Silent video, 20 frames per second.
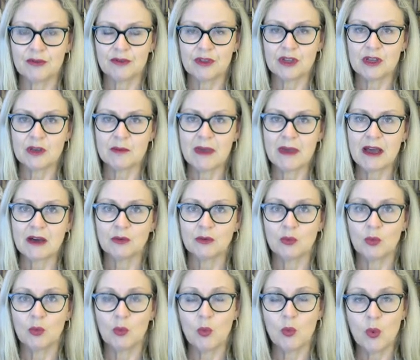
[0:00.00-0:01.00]
think about
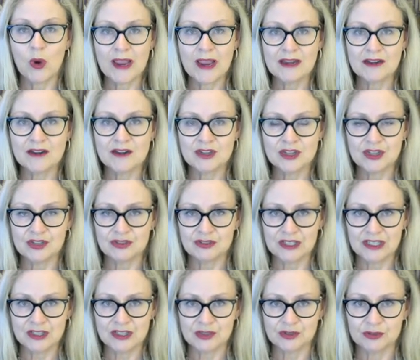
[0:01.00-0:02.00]
when do you
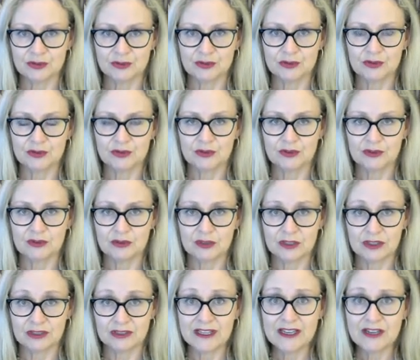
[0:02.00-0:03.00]
need to
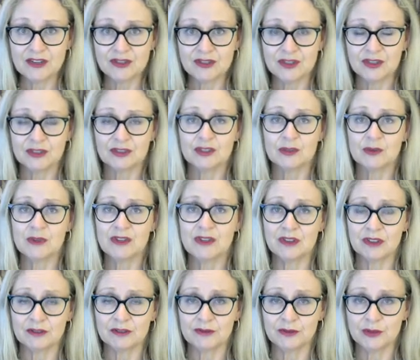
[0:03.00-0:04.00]
elect to
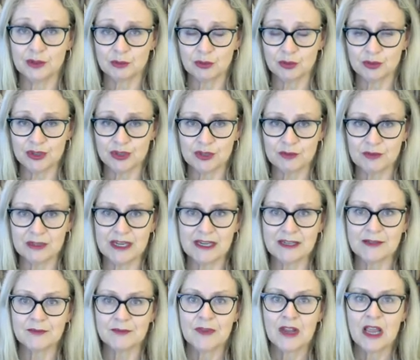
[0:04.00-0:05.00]
either affirm or
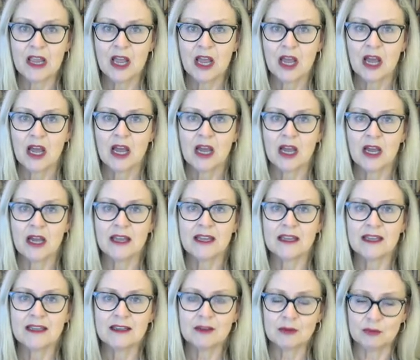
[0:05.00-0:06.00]
terminate uh,
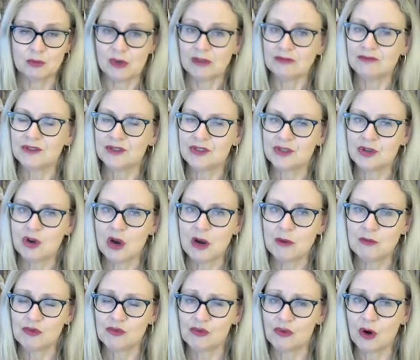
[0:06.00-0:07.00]
well, the
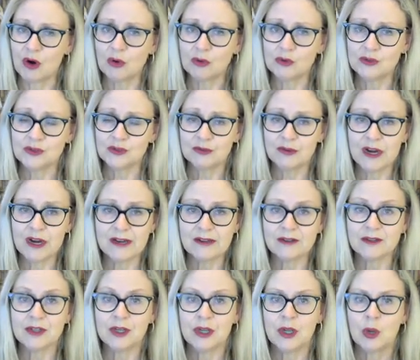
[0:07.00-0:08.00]
time rolls
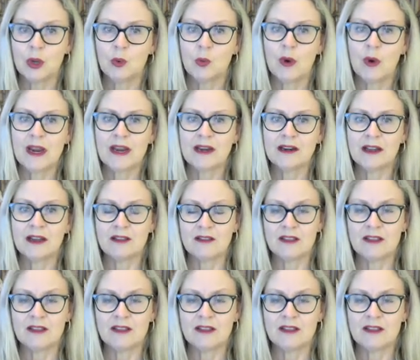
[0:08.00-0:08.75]
around when